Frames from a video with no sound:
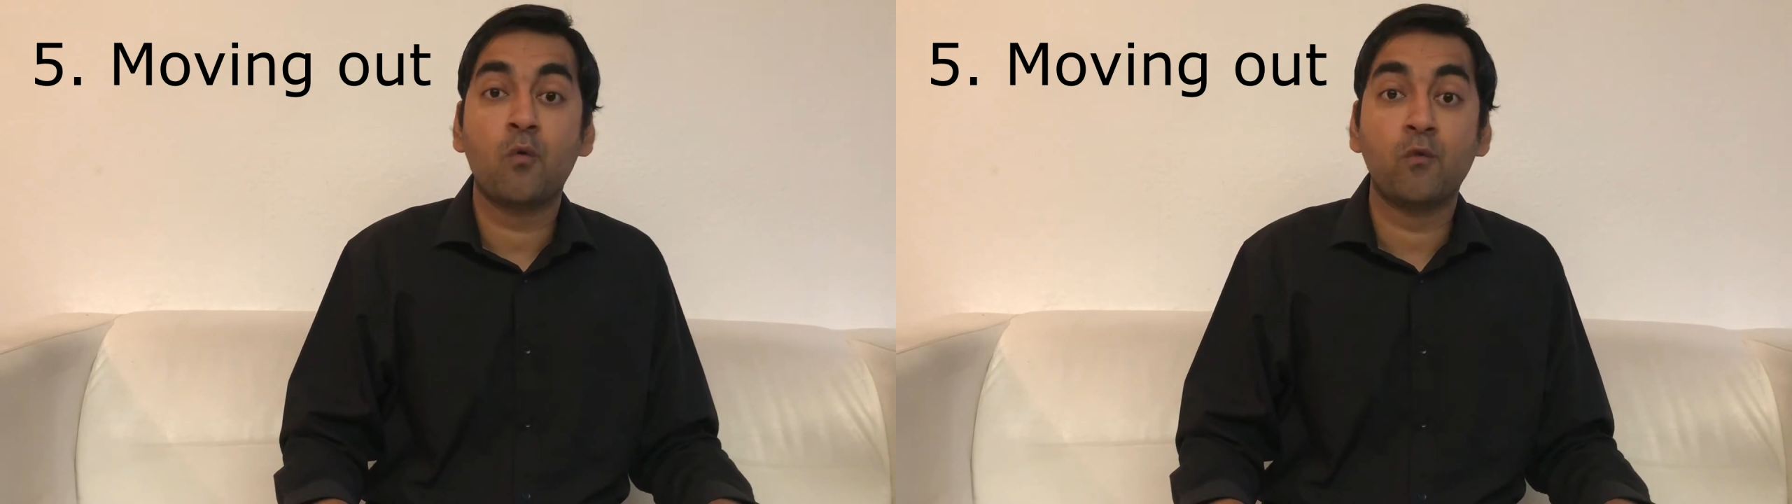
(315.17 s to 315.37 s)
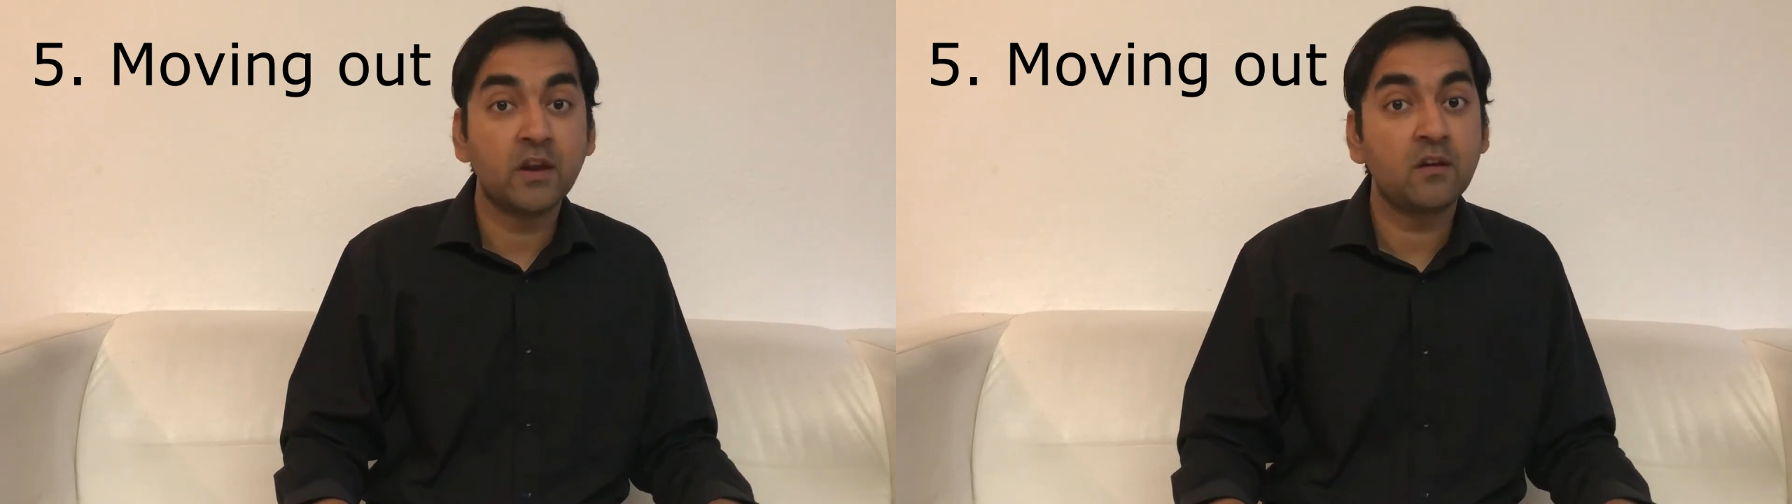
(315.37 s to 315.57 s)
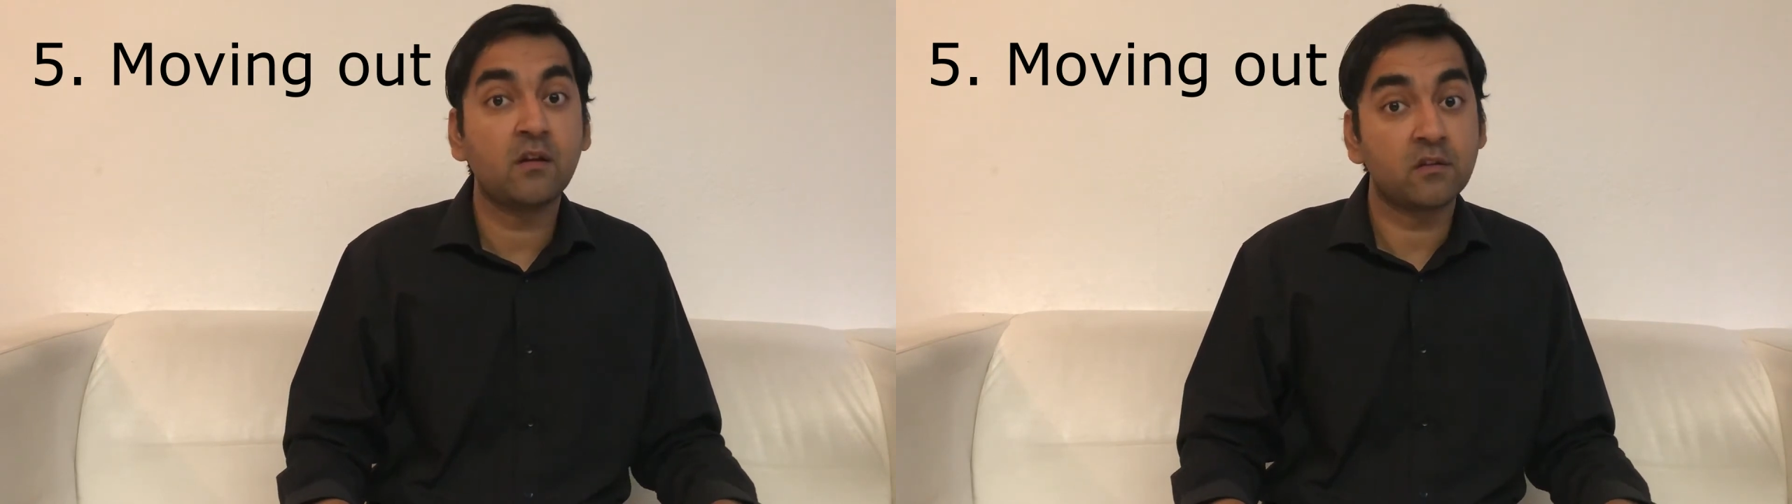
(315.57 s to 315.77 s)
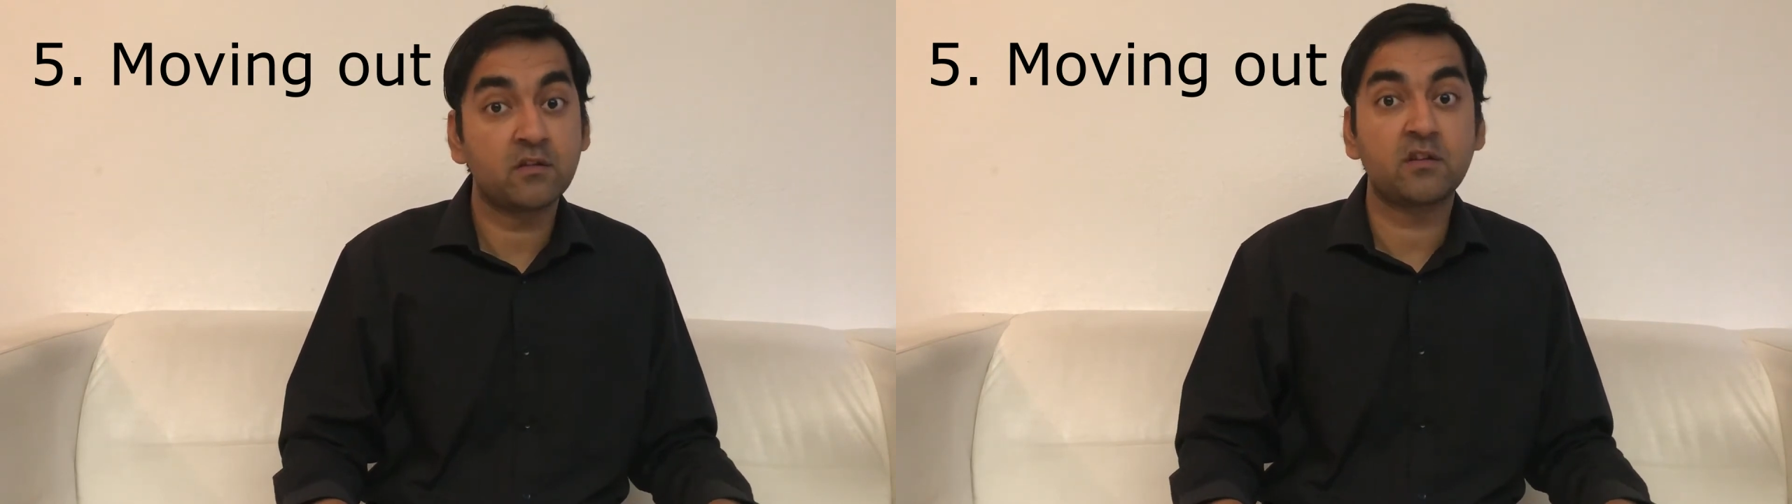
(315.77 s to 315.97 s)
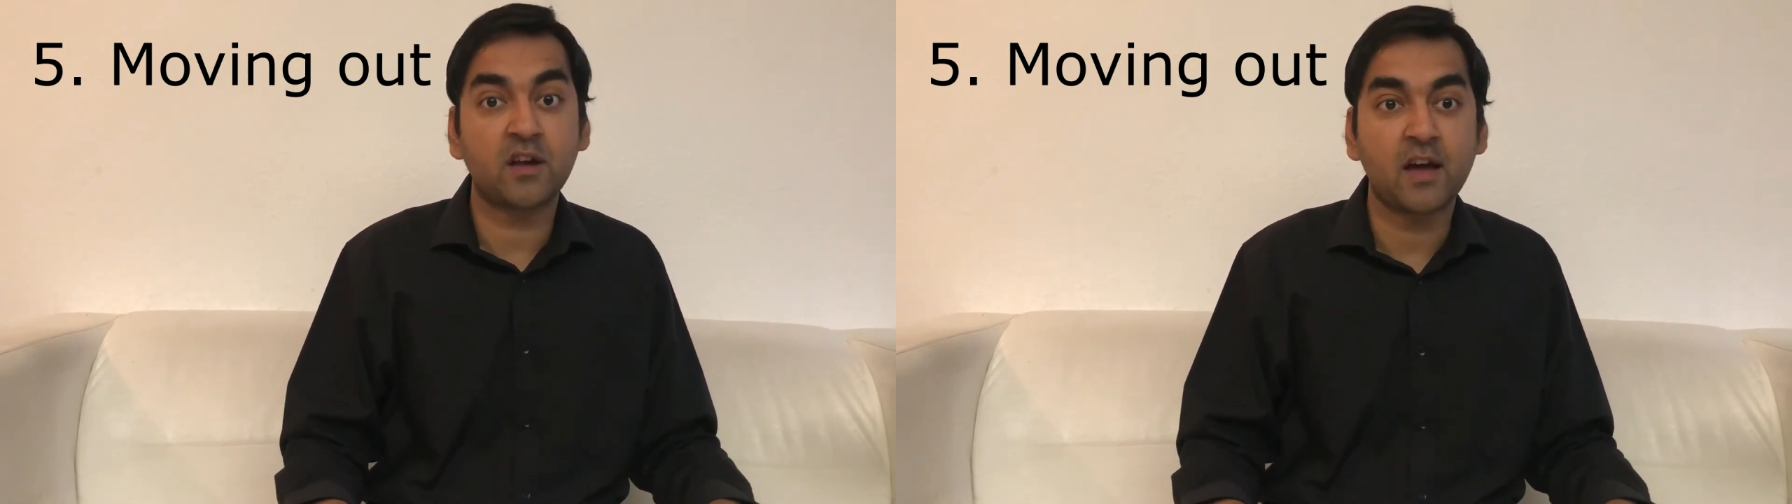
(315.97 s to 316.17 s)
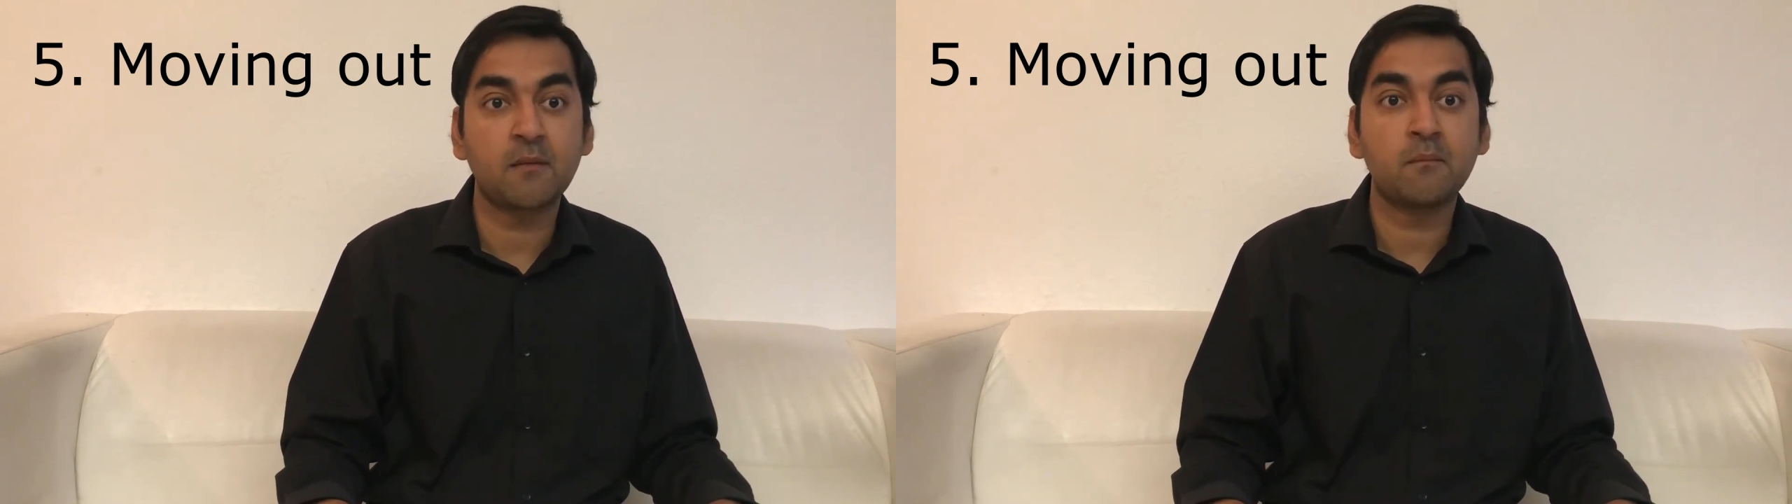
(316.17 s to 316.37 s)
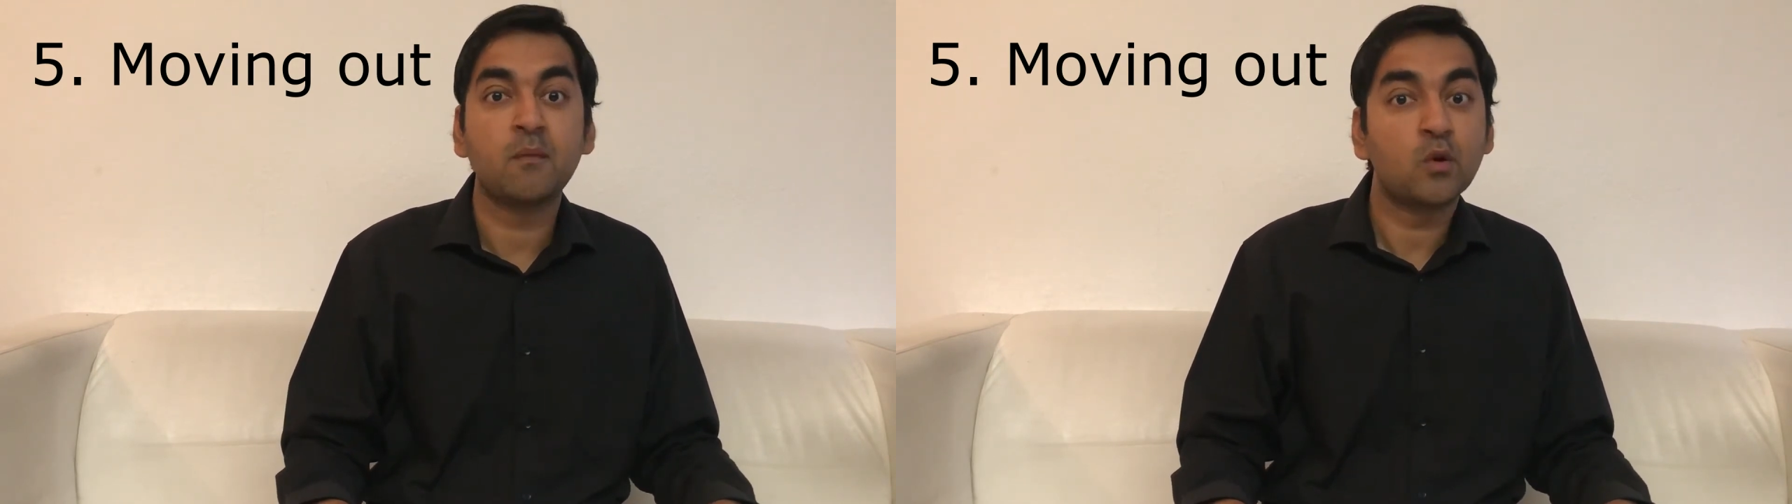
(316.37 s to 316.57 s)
when is the time